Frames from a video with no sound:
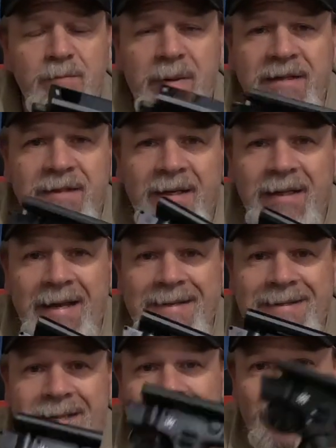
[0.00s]
Basically
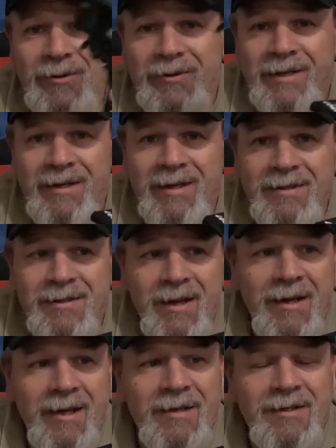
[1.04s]
identical to this,
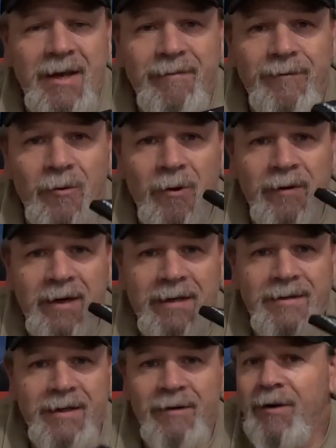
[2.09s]
except for
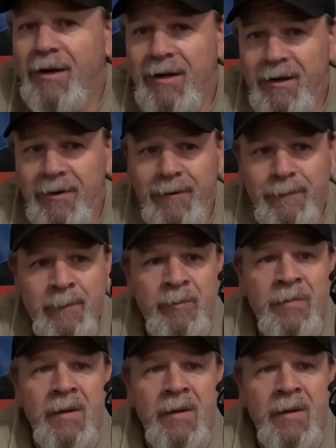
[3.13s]
it's a different color.